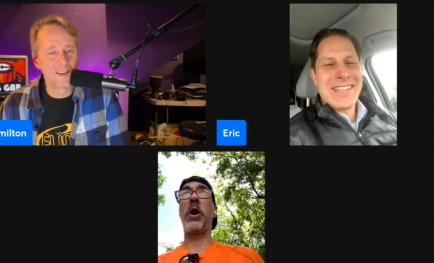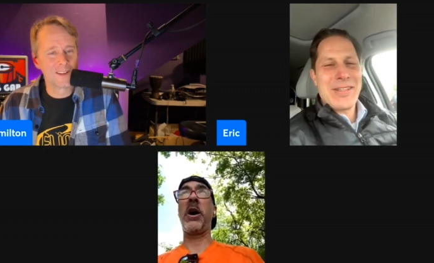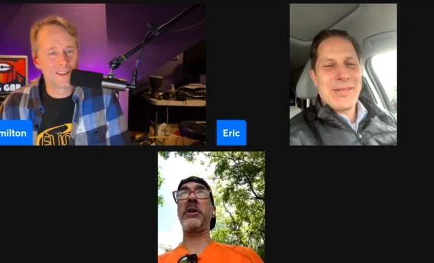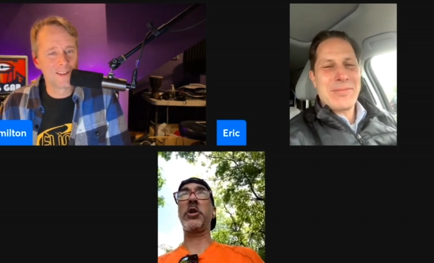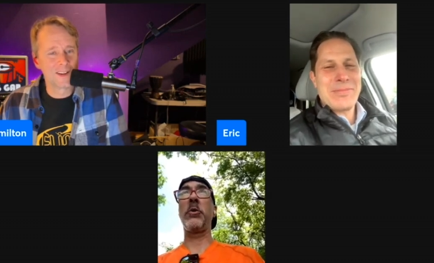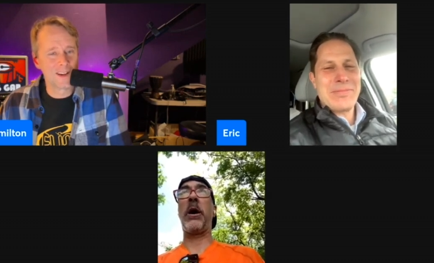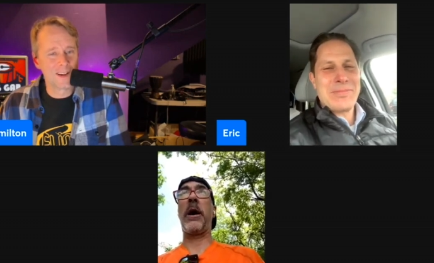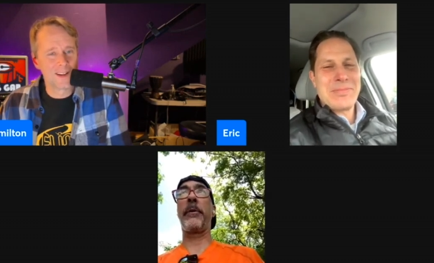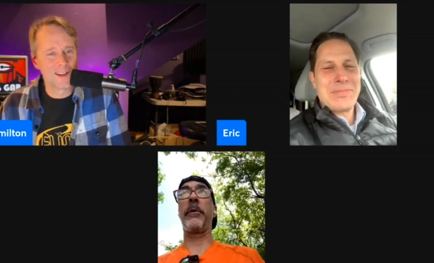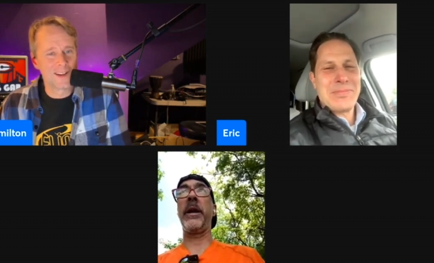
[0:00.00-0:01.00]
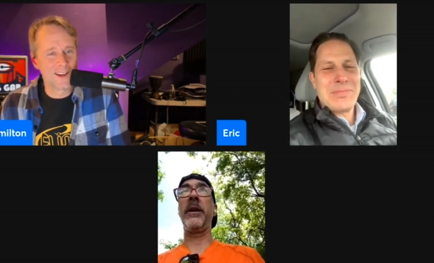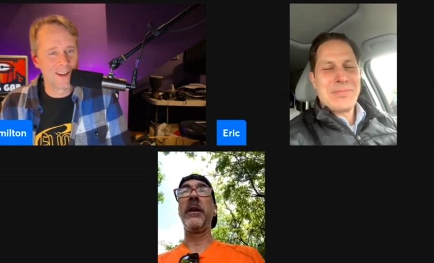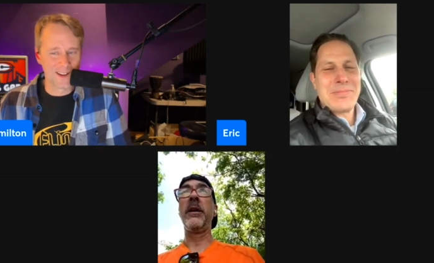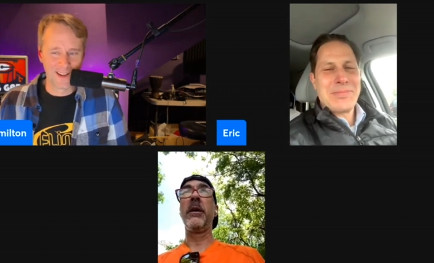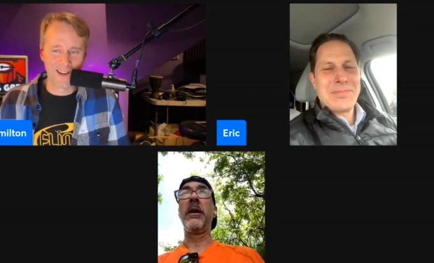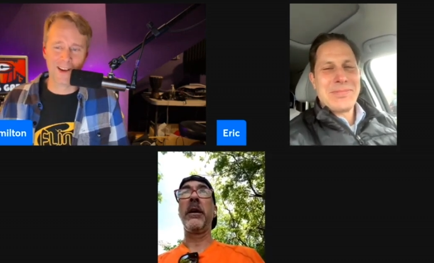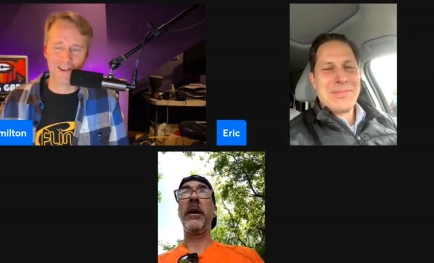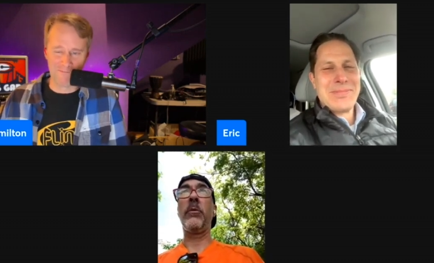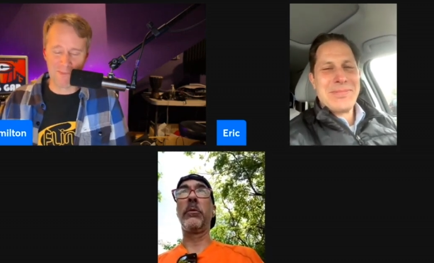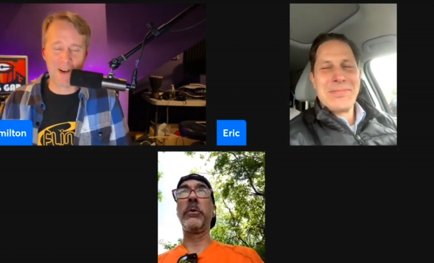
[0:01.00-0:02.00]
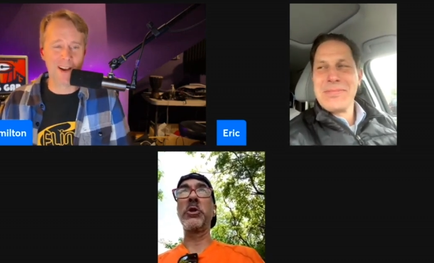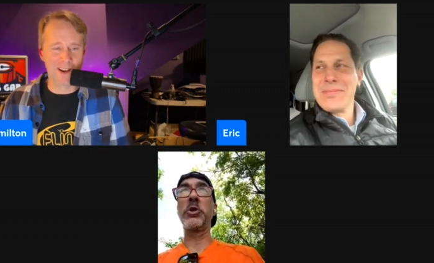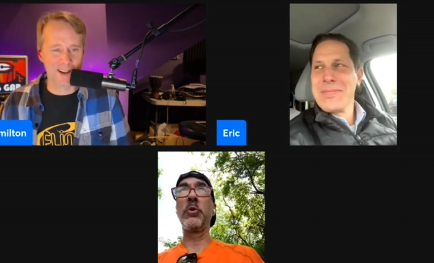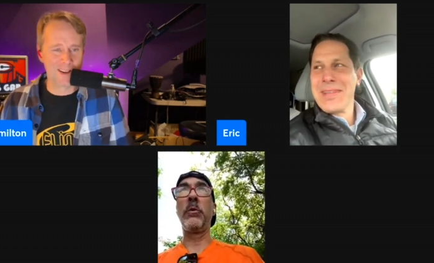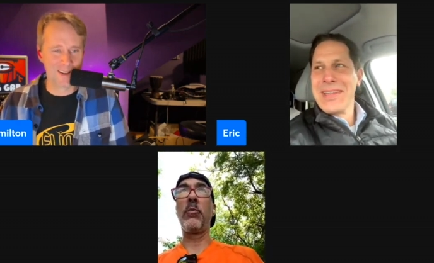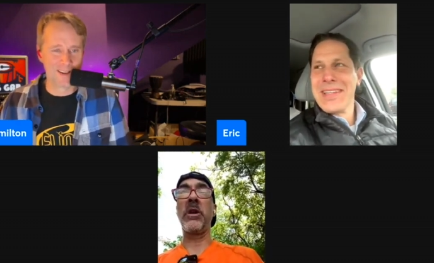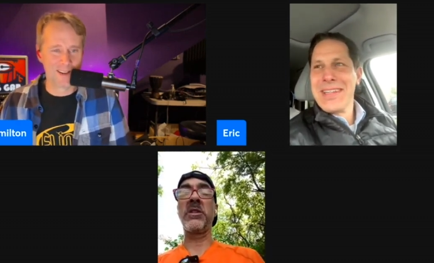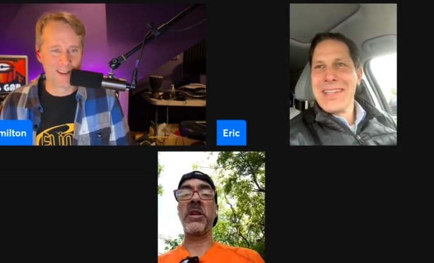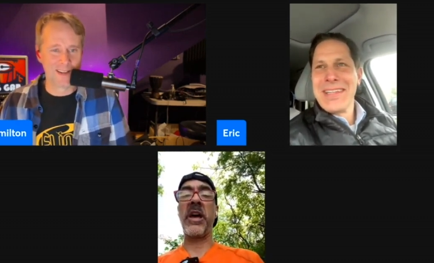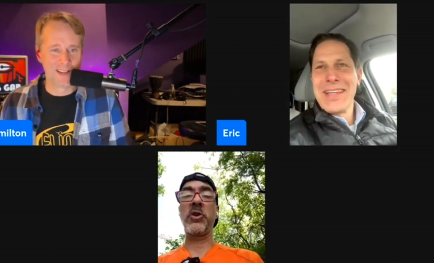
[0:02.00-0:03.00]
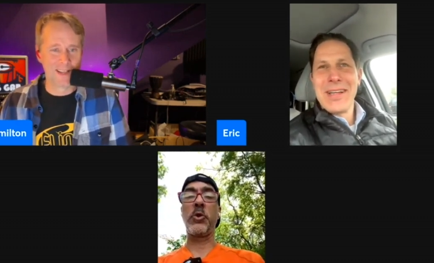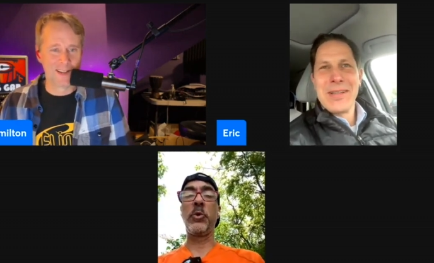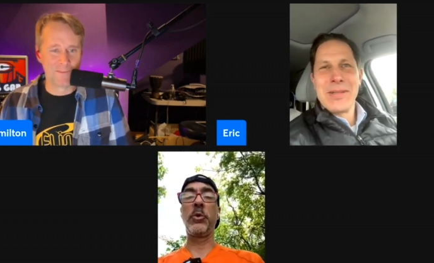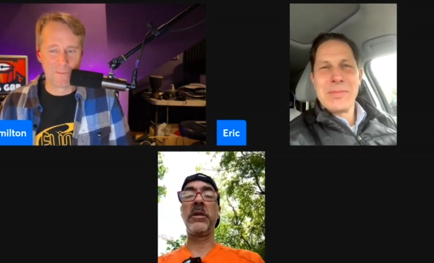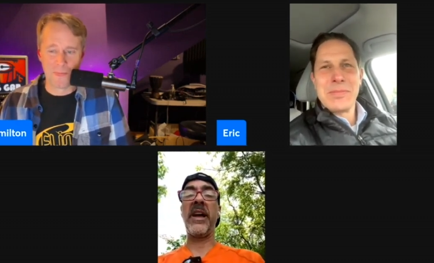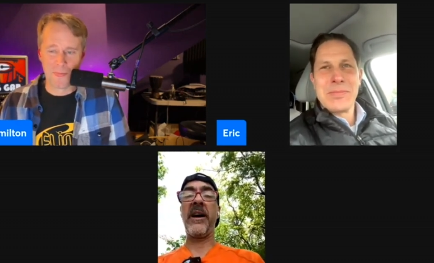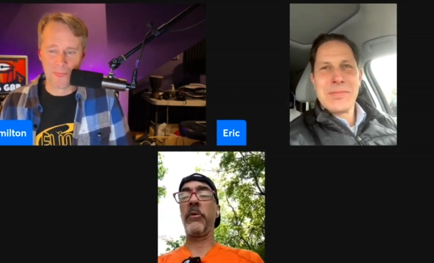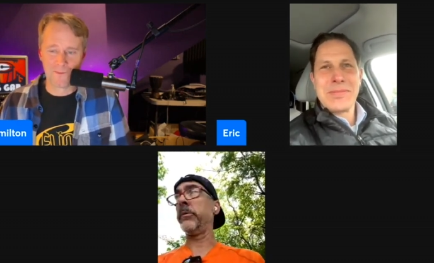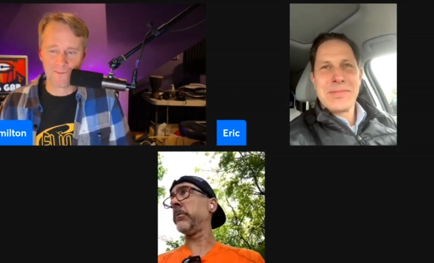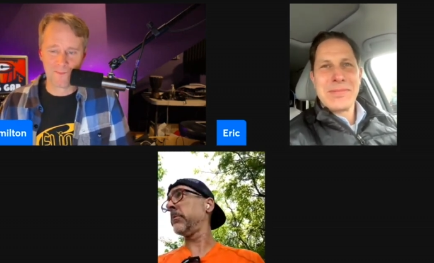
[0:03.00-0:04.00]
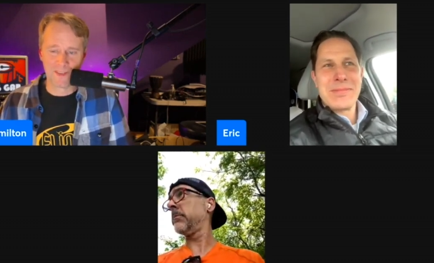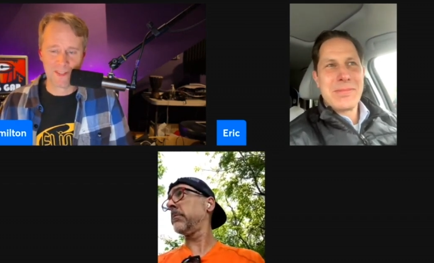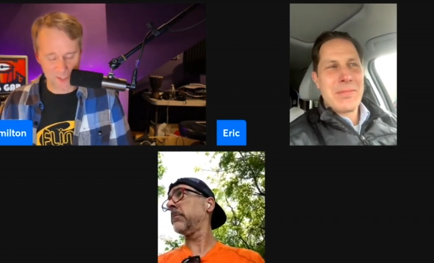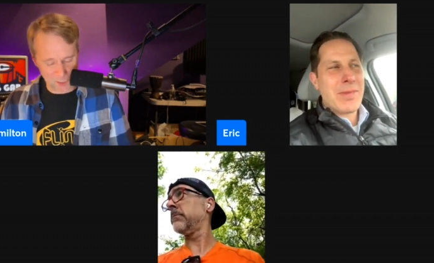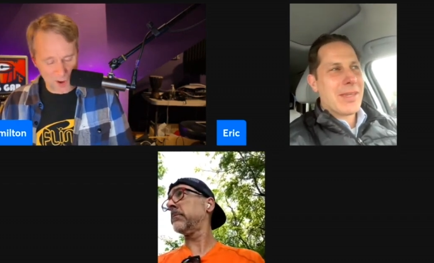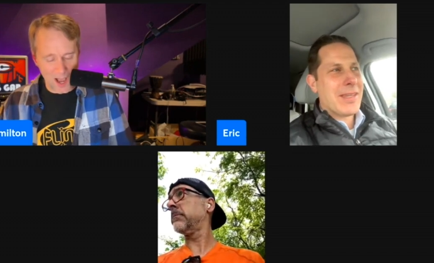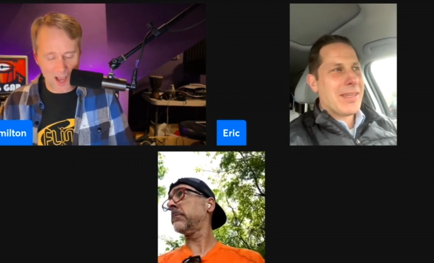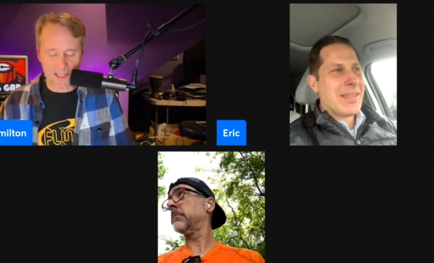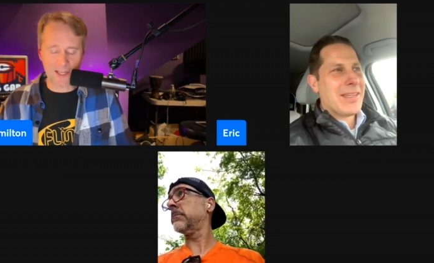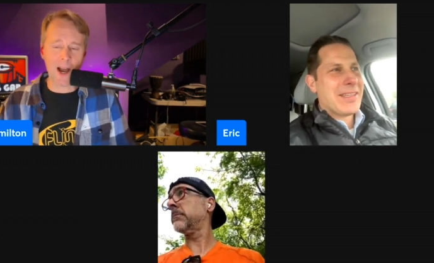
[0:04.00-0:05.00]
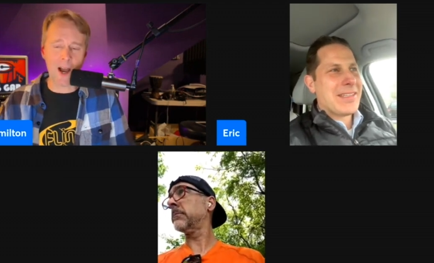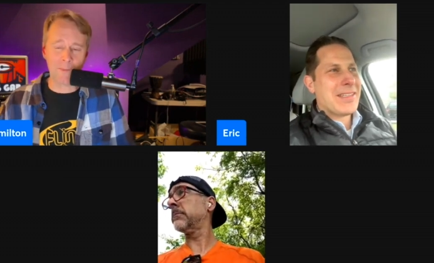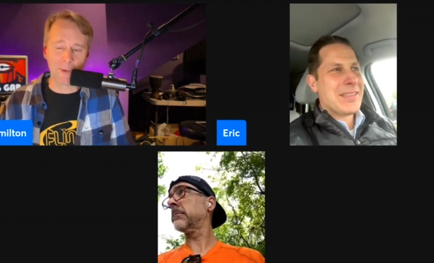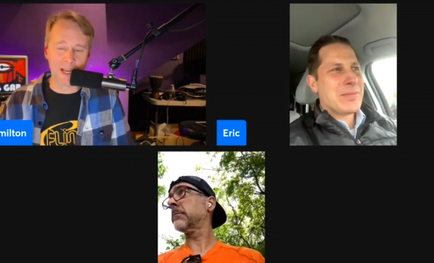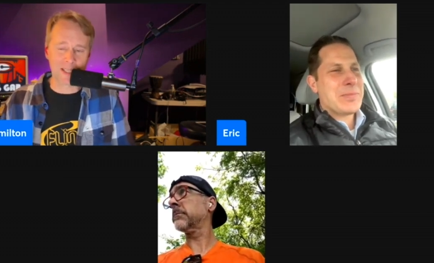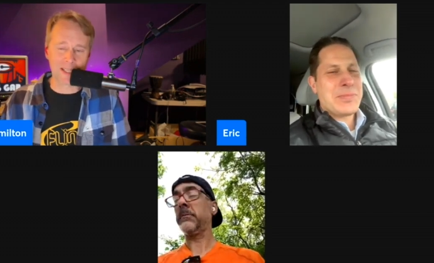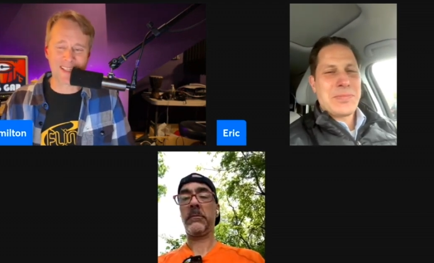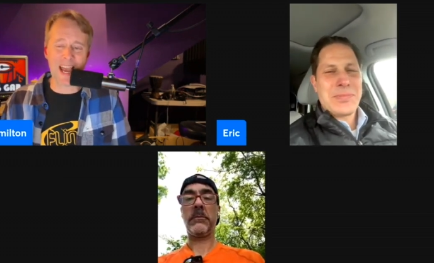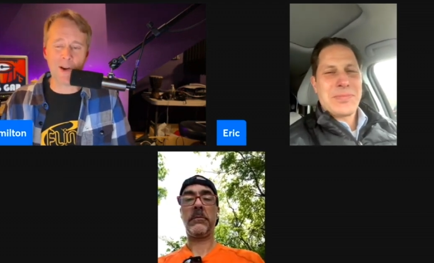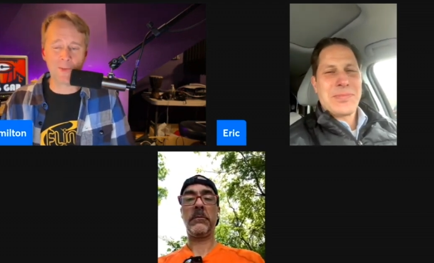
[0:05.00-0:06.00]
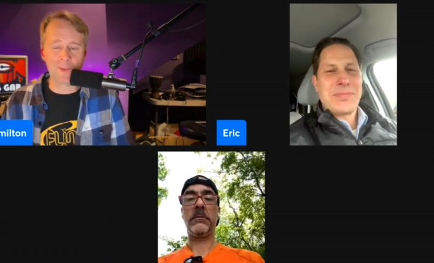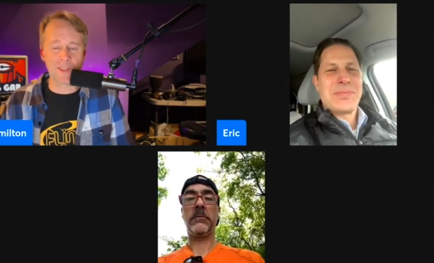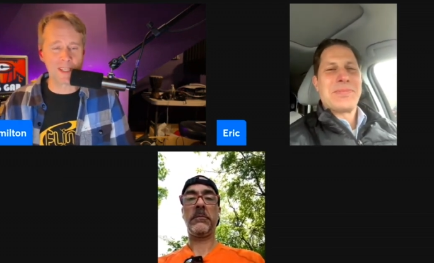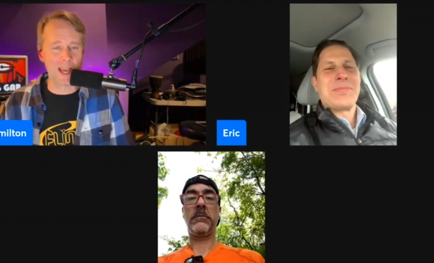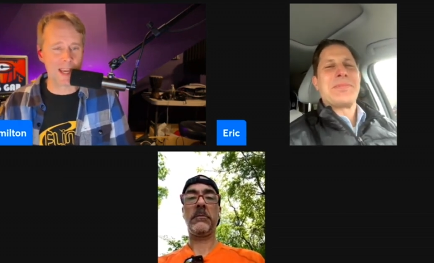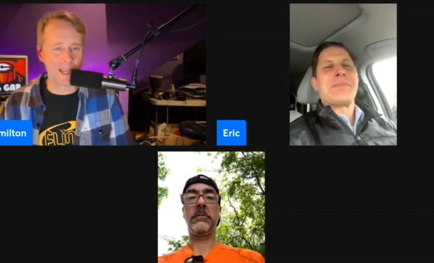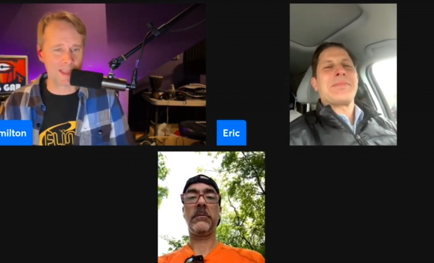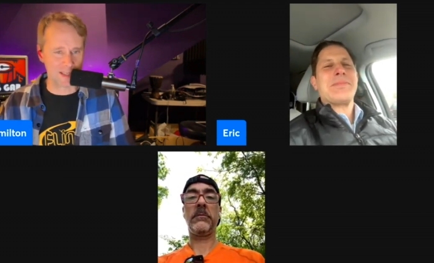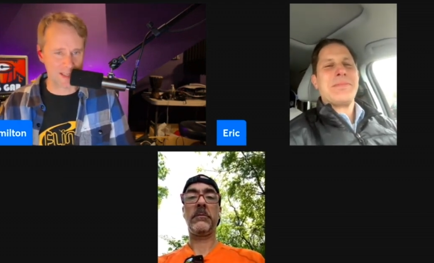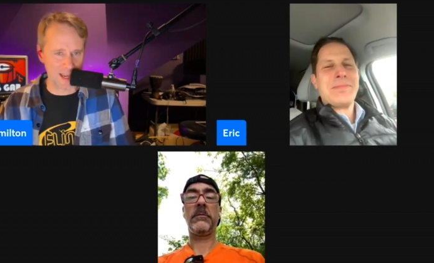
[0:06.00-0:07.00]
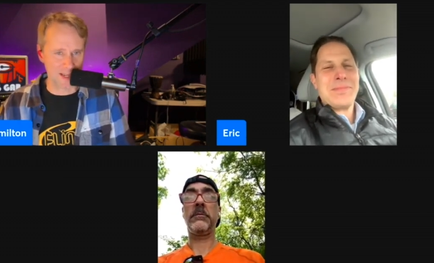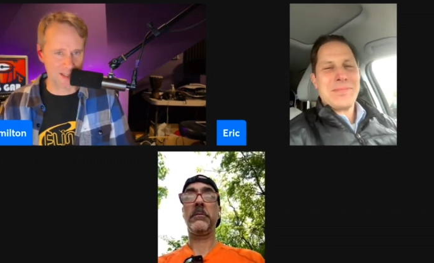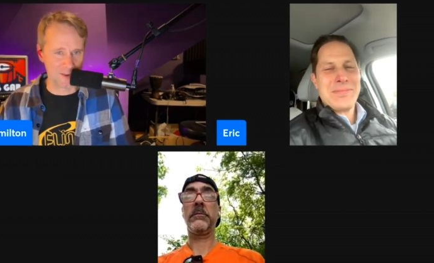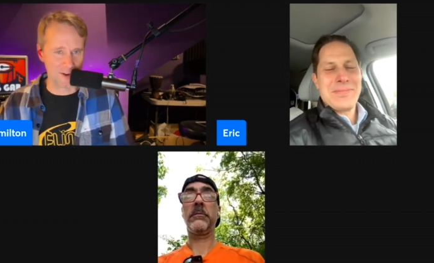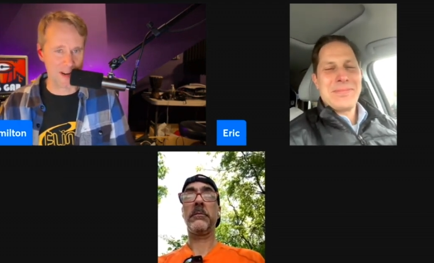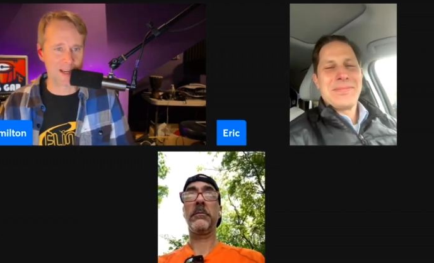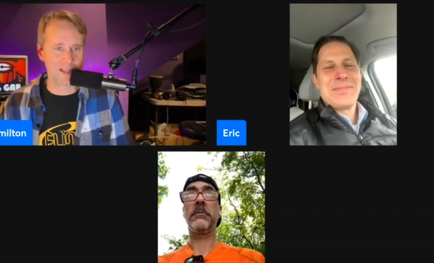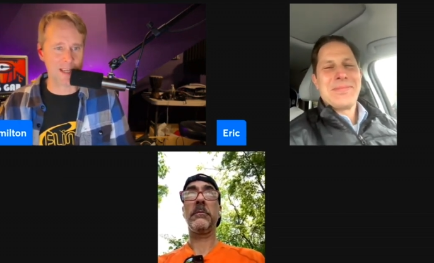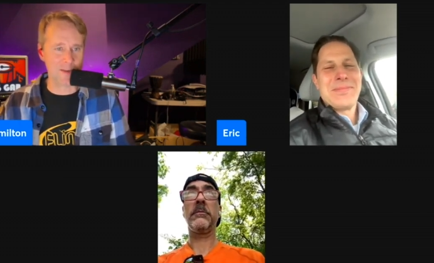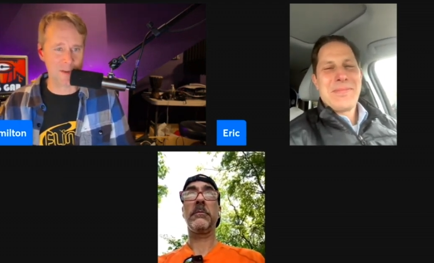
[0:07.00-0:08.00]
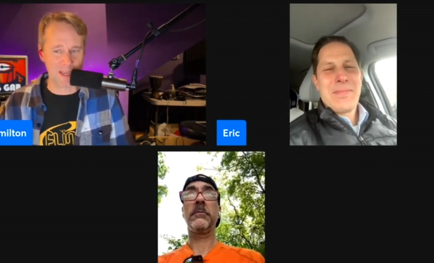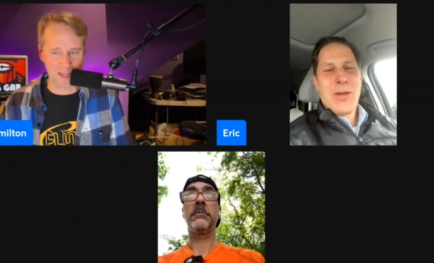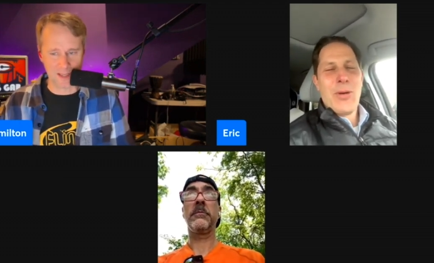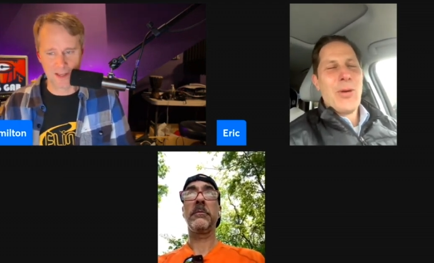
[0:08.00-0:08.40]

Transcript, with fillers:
Speaker 1: too hot to operate. It will resume once it has cooled down.
Speaker 2: Too hot to operate sounds like the title of your next EP.